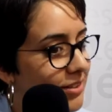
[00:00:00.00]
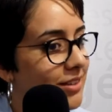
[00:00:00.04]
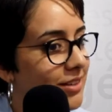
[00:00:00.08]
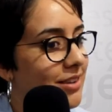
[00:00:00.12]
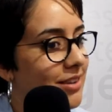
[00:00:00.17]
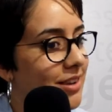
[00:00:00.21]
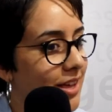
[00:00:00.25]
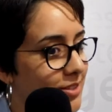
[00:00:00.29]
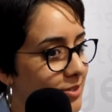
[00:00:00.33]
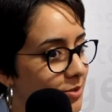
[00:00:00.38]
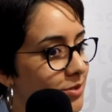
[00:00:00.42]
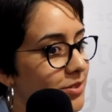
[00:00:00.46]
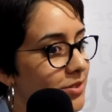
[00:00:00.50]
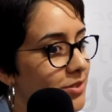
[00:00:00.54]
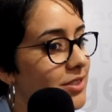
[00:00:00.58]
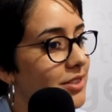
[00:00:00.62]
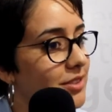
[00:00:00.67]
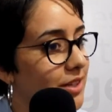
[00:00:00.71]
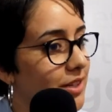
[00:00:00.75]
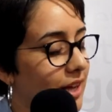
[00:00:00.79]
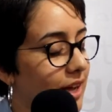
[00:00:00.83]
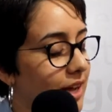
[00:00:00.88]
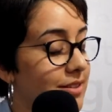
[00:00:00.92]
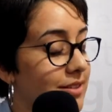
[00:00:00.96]
Lazard,
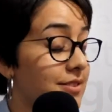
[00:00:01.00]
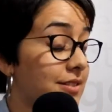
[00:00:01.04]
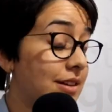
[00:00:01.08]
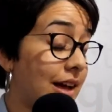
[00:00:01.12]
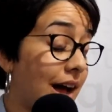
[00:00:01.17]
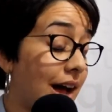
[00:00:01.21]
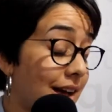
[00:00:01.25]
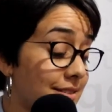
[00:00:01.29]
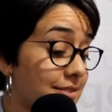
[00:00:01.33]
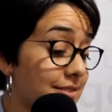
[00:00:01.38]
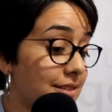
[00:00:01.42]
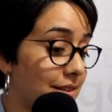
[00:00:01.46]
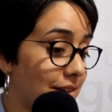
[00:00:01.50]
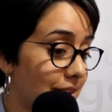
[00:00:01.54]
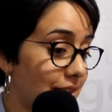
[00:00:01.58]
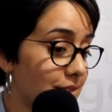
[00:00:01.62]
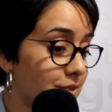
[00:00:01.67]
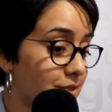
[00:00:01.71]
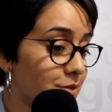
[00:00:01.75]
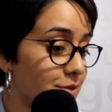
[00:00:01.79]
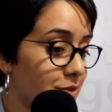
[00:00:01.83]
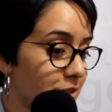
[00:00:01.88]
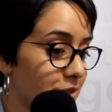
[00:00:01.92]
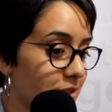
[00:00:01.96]
as a
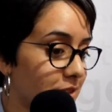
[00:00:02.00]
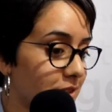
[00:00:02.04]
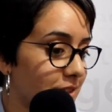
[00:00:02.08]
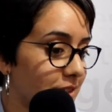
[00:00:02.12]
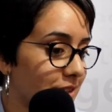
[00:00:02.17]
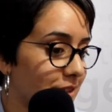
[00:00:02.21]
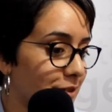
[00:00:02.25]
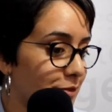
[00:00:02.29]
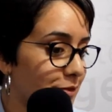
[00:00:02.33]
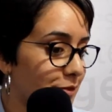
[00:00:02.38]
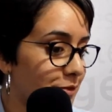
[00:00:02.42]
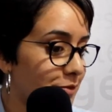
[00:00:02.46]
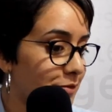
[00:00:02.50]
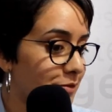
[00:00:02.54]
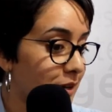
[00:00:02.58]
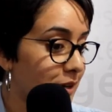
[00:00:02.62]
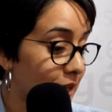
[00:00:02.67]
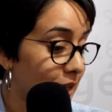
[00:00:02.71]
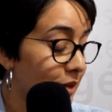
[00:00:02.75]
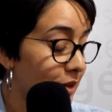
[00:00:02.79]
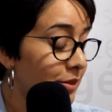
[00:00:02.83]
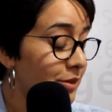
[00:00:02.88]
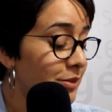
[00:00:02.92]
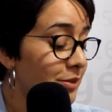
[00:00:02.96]
Lazard
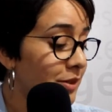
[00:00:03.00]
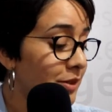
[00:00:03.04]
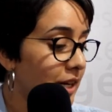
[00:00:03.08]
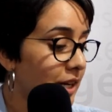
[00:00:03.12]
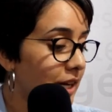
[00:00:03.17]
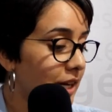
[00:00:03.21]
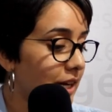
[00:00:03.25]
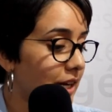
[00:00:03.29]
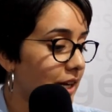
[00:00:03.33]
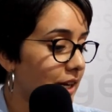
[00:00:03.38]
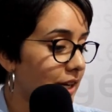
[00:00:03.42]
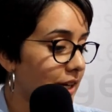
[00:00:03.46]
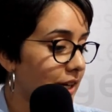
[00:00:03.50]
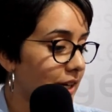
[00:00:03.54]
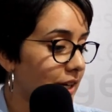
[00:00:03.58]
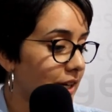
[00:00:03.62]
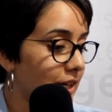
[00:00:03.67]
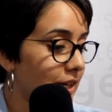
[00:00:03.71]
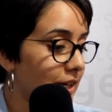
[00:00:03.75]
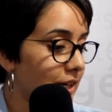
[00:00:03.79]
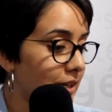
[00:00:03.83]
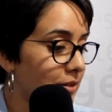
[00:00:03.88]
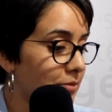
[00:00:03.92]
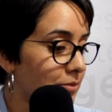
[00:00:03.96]
fellow
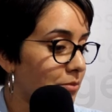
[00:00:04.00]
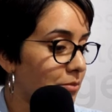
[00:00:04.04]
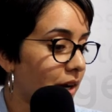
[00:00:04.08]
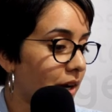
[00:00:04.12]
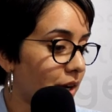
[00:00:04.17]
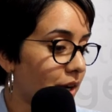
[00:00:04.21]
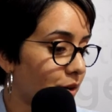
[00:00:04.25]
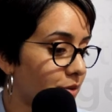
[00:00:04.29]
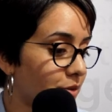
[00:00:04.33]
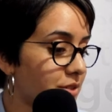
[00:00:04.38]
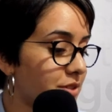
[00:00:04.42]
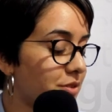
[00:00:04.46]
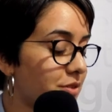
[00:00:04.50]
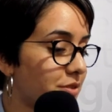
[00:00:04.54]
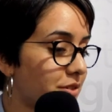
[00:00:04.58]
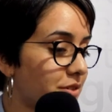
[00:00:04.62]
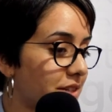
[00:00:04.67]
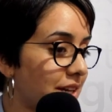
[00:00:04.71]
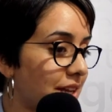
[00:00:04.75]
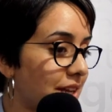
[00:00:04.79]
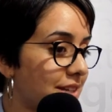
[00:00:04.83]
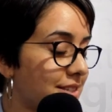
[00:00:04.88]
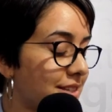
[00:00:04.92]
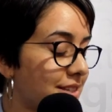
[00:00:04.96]
in my host
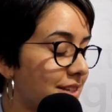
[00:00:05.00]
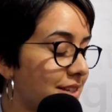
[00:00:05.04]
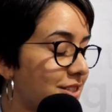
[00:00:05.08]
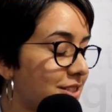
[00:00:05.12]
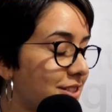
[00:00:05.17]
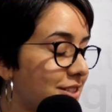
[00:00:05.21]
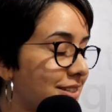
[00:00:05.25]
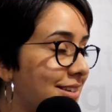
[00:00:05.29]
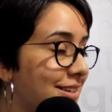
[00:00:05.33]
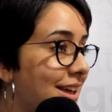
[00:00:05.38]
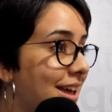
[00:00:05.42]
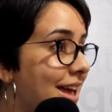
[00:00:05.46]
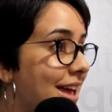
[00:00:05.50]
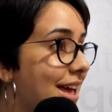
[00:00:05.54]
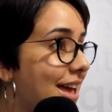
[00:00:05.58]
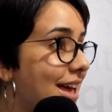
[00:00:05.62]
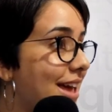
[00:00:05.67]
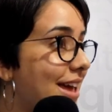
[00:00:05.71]
organization,